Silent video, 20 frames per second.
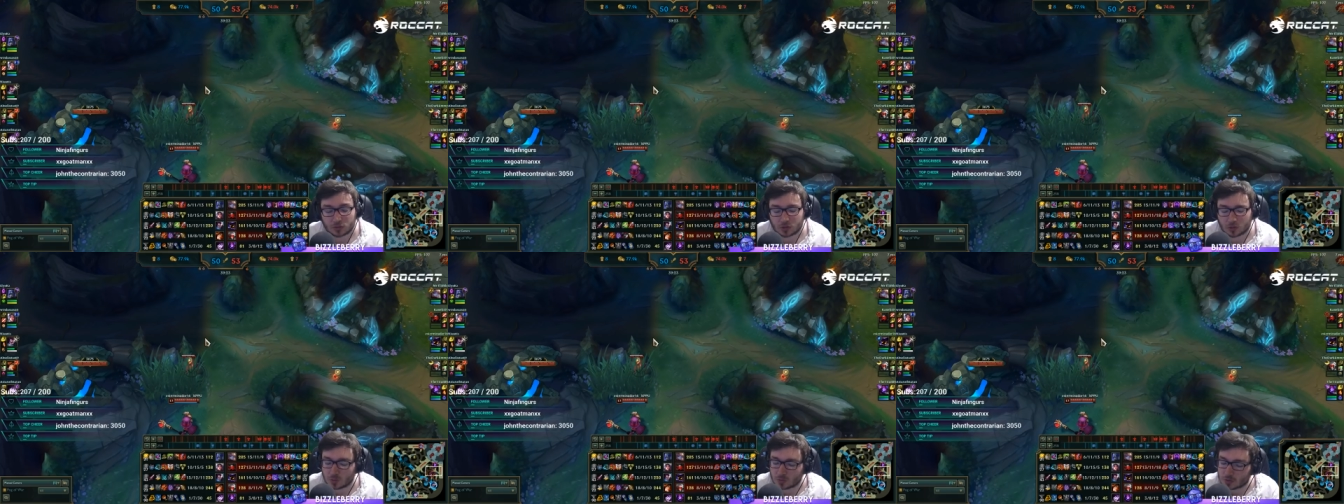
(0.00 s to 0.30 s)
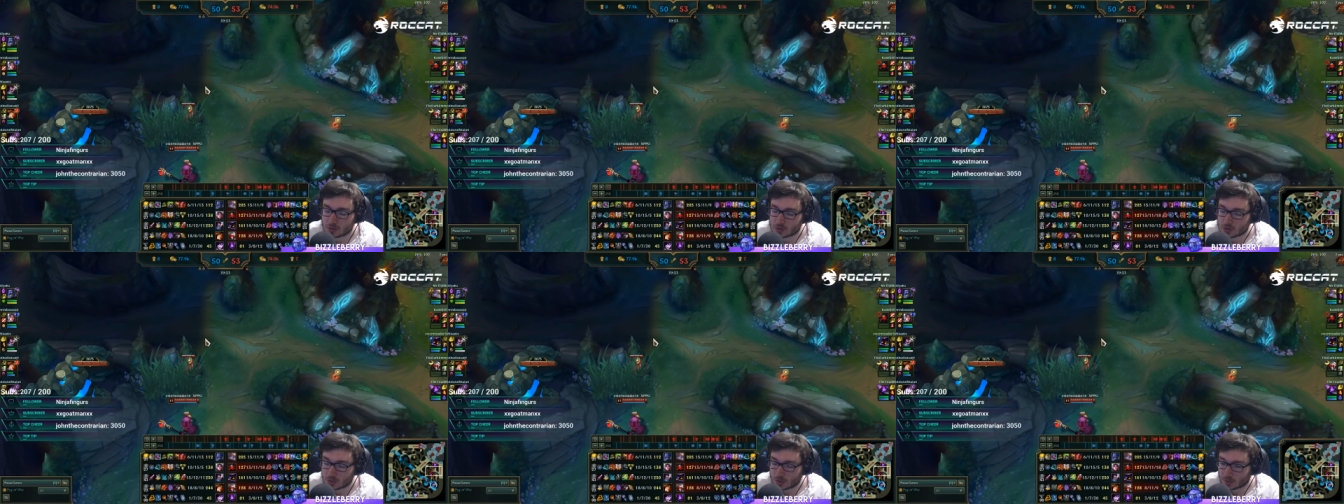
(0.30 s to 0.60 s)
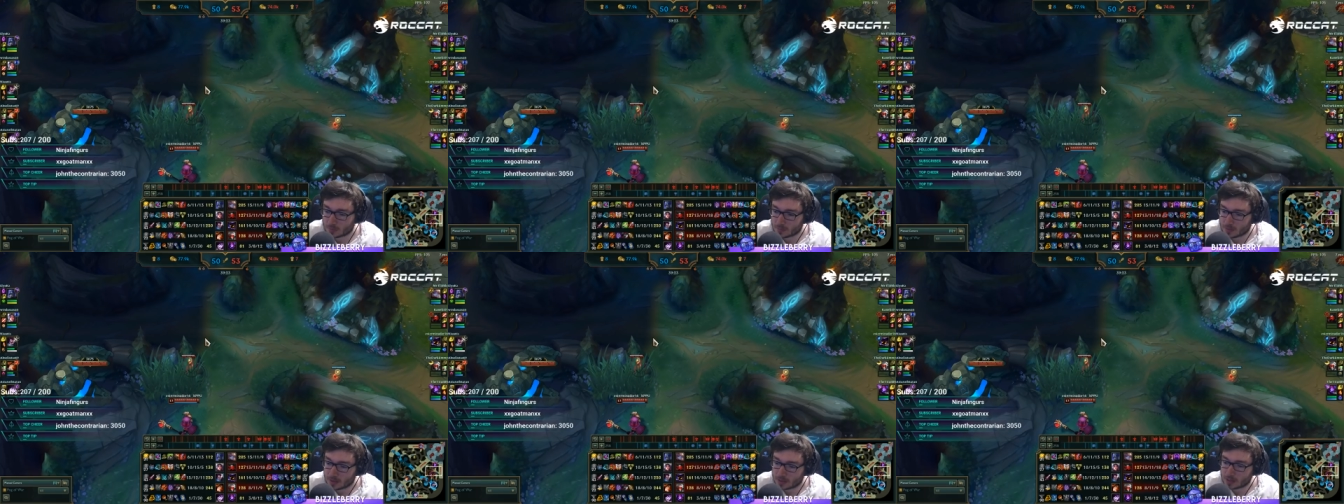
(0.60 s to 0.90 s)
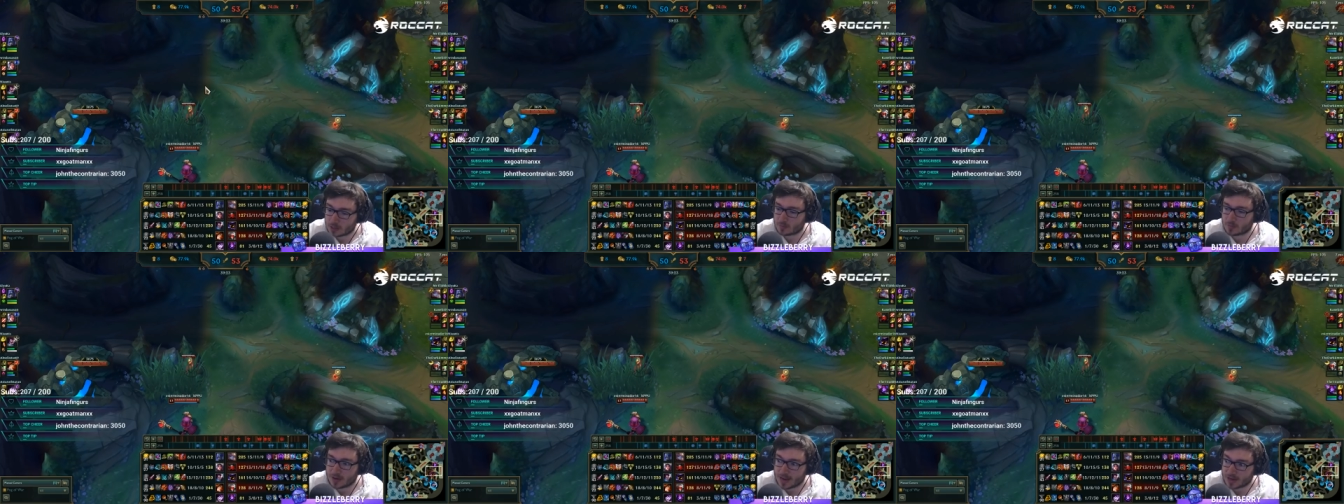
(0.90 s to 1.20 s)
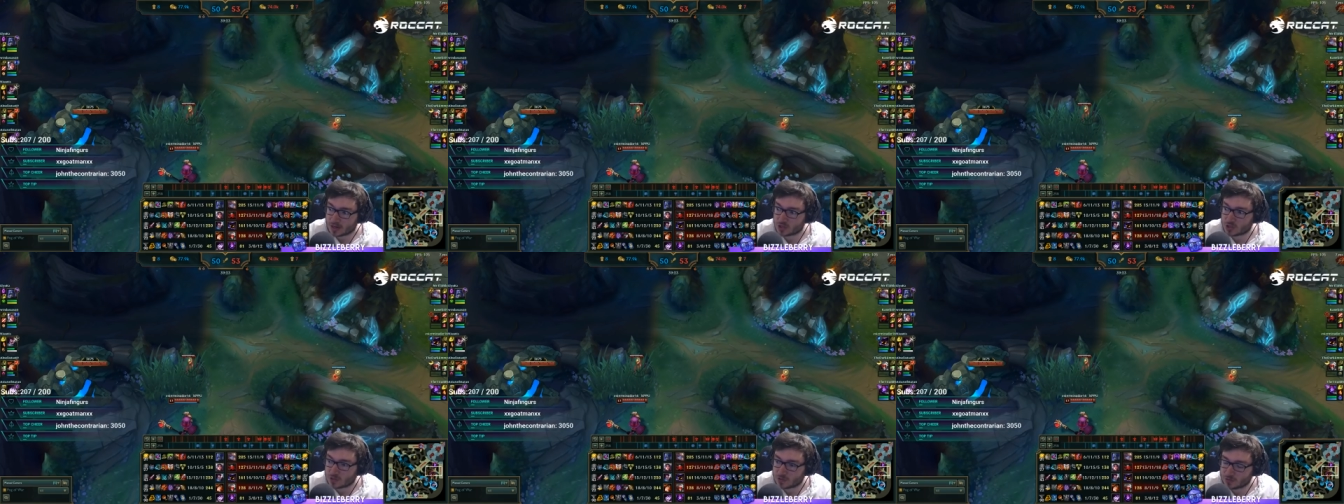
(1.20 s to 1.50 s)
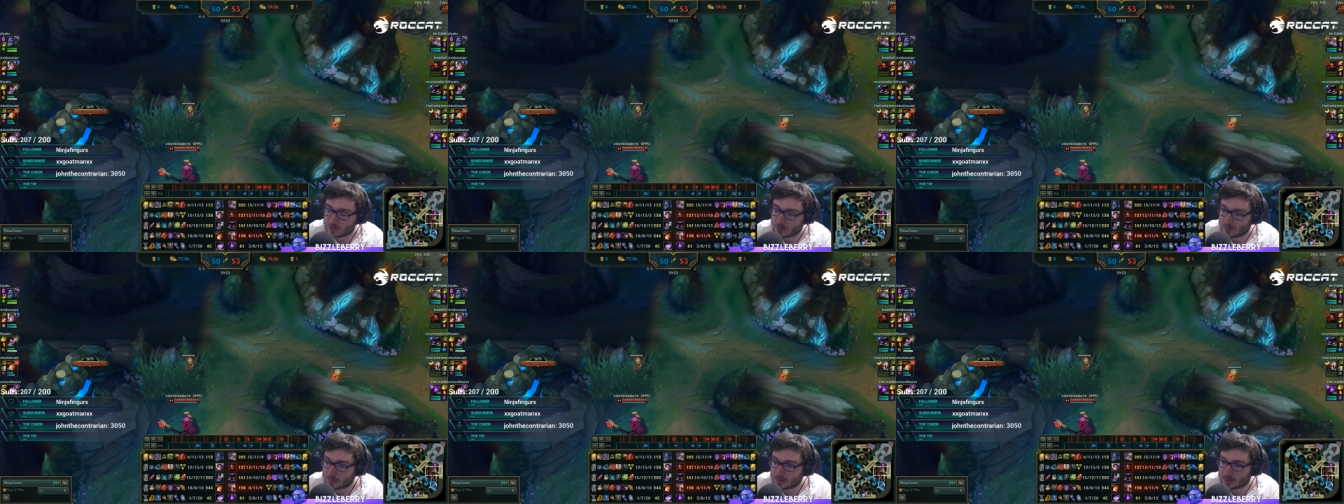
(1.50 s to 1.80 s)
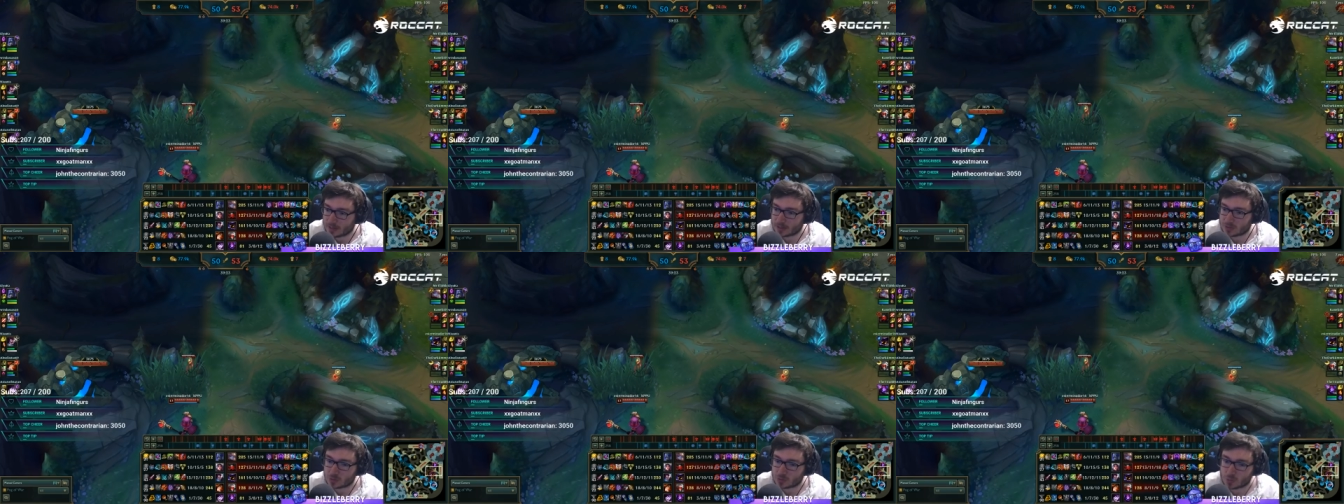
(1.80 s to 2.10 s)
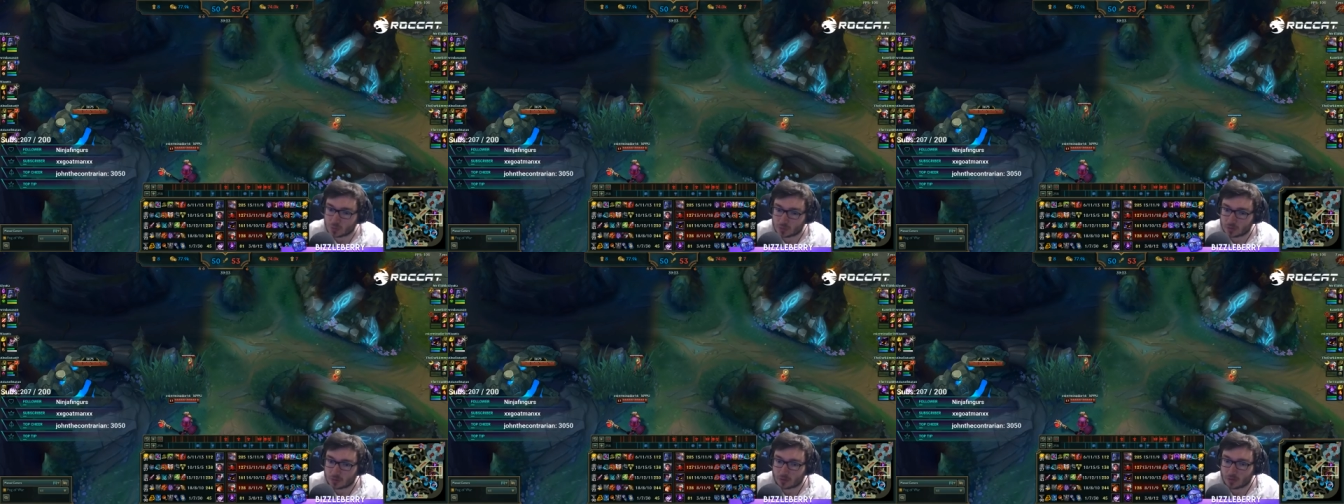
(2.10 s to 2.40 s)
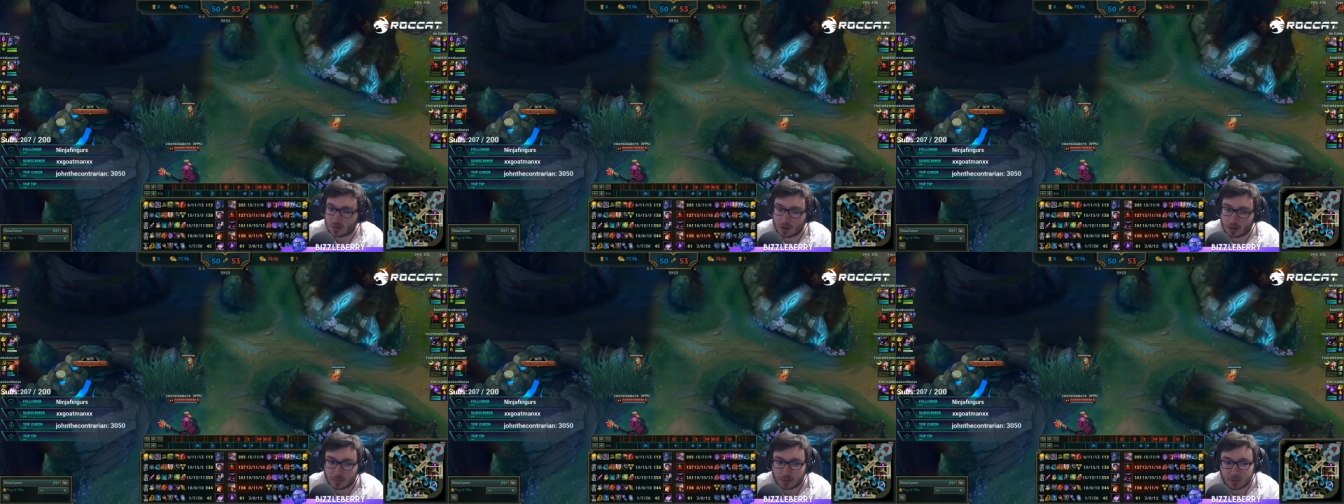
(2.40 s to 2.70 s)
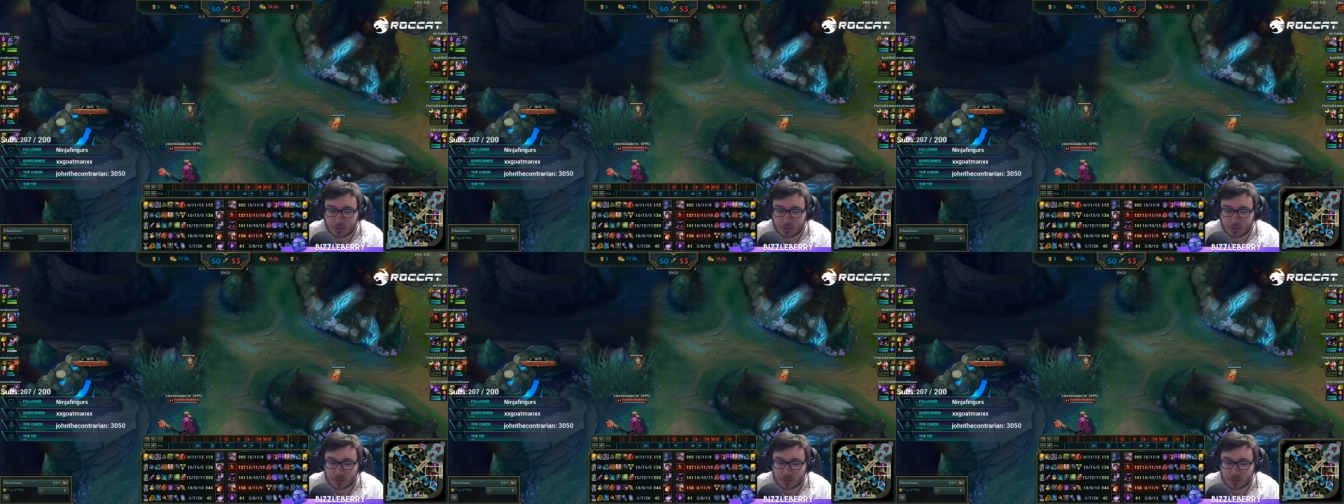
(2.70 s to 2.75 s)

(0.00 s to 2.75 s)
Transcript: You were just like making reactionary plays all the time.